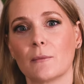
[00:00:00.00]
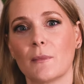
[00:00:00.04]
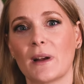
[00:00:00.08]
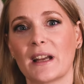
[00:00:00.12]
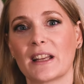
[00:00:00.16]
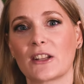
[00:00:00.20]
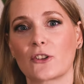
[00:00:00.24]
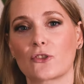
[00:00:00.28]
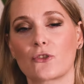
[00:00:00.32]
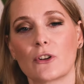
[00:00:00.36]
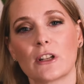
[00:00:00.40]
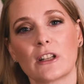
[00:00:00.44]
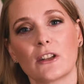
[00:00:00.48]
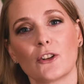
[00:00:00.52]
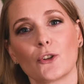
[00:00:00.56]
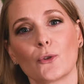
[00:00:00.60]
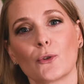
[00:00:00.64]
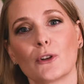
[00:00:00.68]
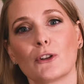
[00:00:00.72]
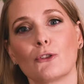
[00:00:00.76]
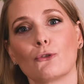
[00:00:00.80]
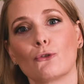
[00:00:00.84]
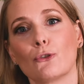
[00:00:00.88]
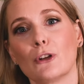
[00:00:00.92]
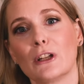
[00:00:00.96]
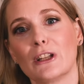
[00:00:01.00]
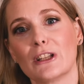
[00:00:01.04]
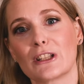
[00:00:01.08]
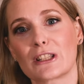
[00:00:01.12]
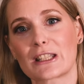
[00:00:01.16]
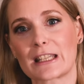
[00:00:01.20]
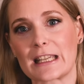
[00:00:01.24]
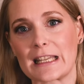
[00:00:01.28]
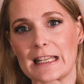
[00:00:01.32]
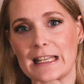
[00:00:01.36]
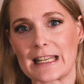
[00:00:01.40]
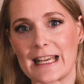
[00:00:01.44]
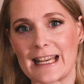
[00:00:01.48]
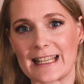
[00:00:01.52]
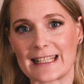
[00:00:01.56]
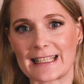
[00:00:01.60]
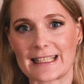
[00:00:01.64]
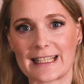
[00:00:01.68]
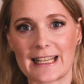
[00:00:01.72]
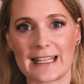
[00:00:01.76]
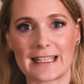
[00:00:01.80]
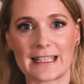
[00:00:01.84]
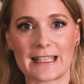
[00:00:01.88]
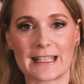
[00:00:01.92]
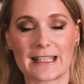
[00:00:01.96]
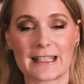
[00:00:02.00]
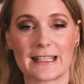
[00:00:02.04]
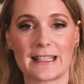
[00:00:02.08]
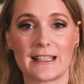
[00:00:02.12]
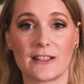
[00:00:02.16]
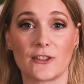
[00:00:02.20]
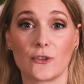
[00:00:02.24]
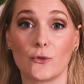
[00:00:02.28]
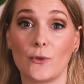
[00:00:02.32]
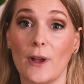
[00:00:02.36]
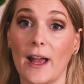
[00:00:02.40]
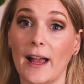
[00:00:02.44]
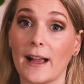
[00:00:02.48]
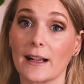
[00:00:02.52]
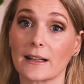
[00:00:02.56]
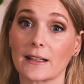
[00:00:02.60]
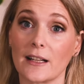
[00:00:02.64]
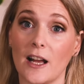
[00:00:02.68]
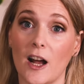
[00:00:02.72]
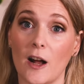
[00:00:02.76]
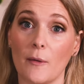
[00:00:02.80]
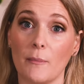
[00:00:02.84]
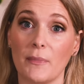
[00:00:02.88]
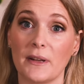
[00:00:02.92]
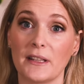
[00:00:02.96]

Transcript: my tretinoin-treated skin has a tendency to act up,